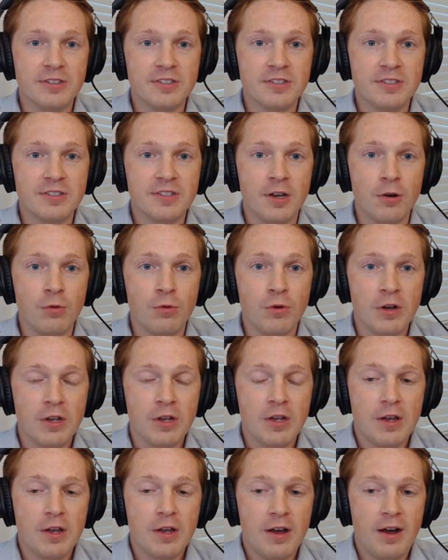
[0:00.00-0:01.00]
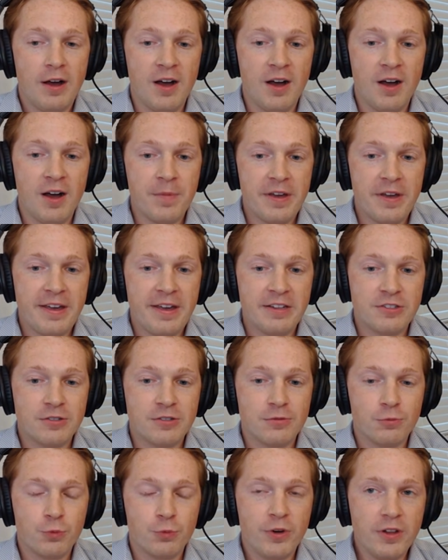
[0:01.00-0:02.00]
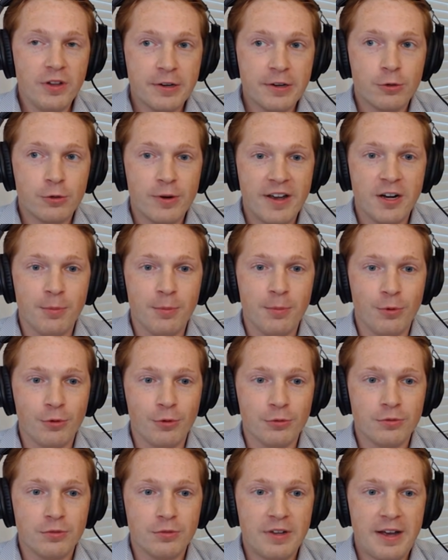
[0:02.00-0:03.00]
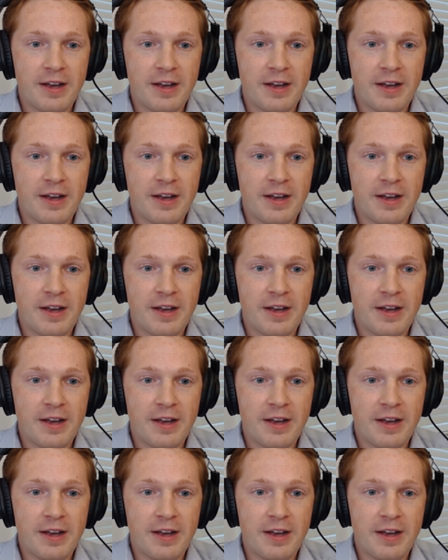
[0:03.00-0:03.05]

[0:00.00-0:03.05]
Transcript: And so um, it's really incredible.